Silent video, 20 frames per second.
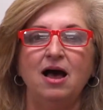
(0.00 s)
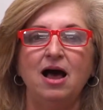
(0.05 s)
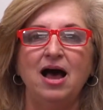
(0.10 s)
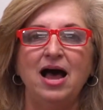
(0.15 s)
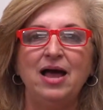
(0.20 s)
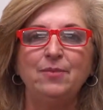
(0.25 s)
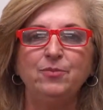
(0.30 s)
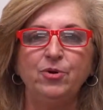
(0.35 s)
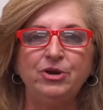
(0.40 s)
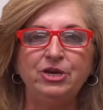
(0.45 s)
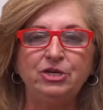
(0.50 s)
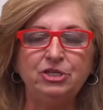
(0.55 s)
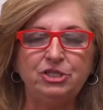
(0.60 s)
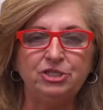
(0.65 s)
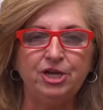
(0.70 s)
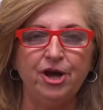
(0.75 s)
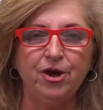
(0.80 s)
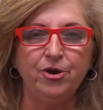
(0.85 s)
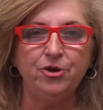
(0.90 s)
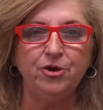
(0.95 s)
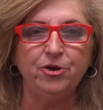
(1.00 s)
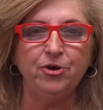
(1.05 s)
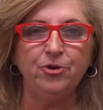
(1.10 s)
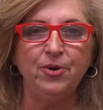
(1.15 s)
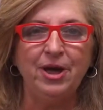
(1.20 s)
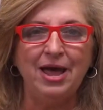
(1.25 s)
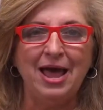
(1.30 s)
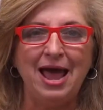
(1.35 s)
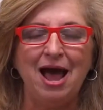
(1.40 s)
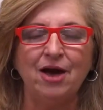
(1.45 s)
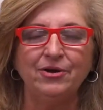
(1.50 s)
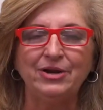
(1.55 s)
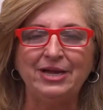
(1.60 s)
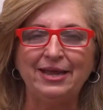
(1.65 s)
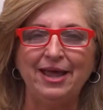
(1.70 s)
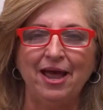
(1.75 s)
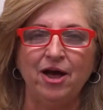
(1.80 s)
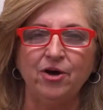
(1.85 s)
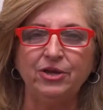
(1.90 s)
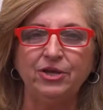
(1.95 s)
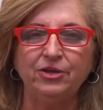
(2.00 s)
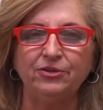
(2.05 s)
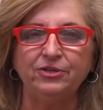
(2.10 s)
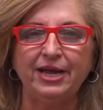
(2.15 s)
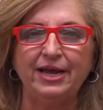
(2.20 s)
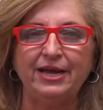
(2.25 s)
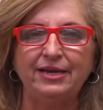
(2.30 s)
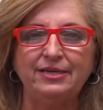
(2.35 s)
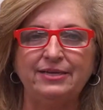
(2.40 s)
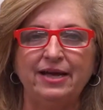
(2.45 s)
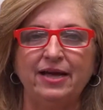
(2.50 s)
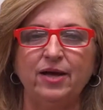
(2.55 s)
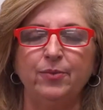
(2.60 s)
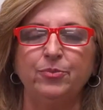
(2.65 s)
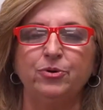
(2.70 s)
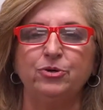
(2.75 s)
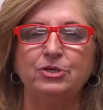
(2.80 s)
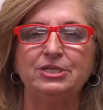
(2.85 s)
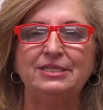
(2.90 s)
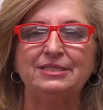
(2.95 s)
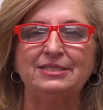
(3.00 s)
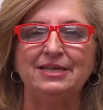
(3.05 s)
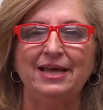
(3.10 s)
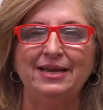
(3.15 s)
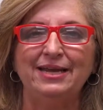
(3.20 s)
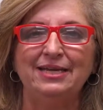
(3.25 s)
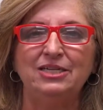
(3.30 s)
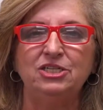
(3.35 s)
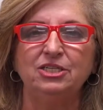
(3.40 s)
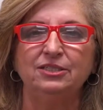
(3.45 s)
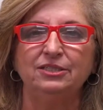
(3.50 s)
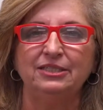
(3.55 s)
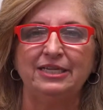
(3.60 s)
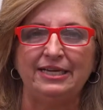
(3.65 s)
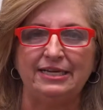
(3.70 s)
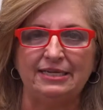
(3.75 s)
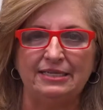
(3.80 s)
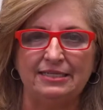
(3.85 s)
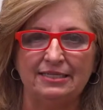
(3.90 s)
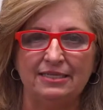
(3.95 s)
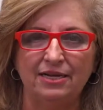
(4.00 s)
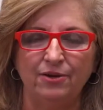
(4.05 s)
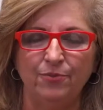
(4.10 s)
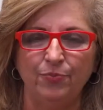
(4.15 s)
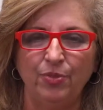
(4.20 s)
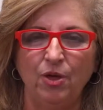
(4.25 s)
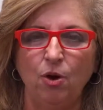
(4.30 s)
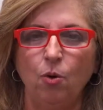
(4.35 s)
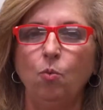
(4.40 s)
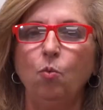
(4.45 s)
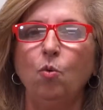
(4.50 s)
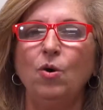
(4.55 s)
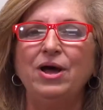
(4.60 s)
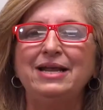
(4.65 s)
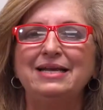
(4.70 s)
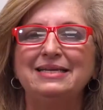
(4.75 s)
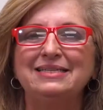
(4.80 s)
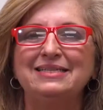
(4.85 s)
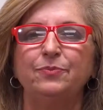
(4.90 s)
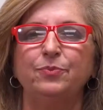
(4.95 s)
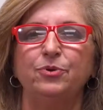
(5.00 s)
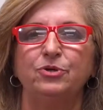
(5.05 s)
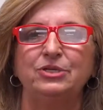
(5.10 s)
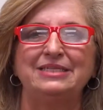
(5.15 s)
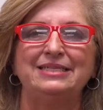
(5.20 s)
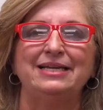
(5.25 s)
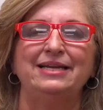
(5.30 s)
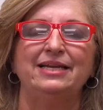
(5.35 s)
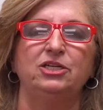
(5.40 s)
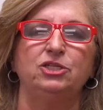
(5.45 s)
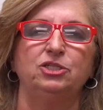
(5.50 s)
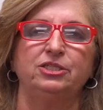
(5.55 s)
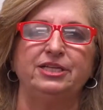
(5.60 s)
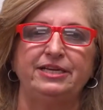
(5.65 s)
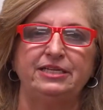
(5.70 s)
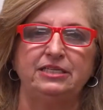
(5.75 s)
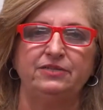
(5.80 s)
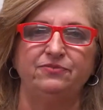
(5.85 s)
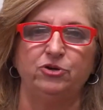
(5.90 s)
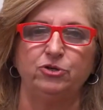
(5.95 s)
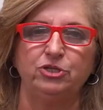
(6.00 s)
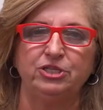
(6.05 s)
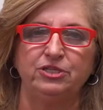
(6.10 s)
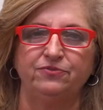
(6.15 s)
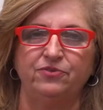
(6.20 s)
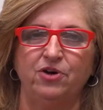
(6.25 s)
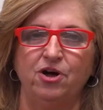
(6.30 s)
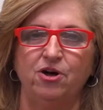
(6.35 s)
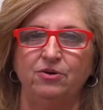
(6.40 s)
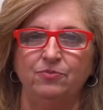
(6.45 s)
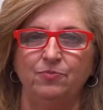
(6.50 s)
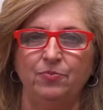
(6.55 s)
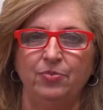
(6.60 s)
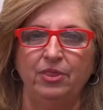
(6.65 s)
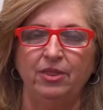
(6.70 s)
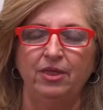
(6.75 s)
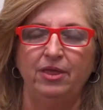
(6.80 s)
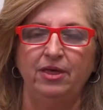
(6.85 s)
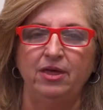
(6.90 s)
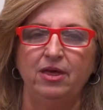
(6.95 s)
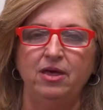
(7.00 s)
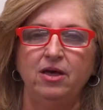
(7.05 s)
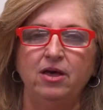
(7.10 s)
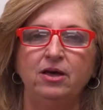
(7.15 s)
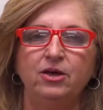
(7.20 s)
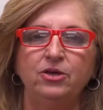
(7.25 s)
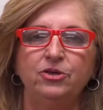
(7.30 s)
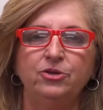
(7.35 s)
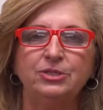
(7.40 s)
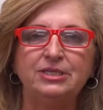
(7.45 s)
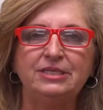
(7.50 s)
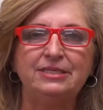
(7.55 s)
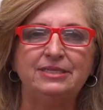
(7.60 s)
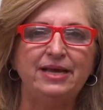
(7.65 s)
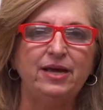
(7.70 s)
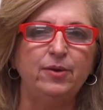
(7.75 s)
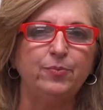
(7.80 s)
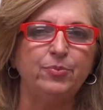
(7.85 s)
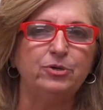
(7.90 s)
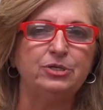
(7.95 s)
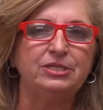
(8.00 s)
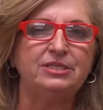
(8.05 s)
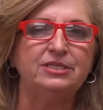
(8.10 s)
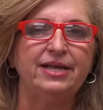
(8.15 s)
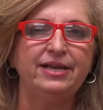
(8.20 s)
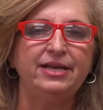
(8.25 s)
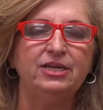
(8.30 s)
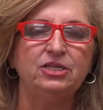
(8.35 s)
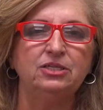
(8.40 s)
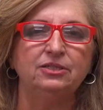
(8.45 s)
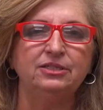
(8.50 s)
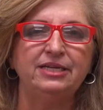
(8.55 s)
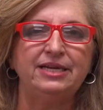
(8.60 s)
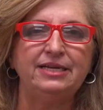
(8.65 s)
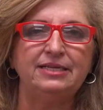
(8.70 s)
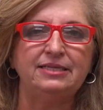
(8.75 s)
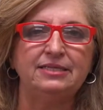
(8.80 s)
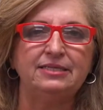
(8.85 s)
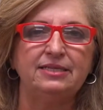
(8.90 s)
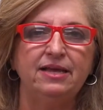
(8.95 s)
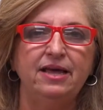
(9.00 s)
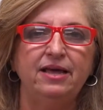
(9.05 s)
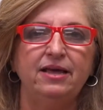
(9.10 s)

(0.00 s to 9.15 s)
I'm going to show you how to calculate a percentage lease. What is a percentage lease, first of all? You'll see a percentage lease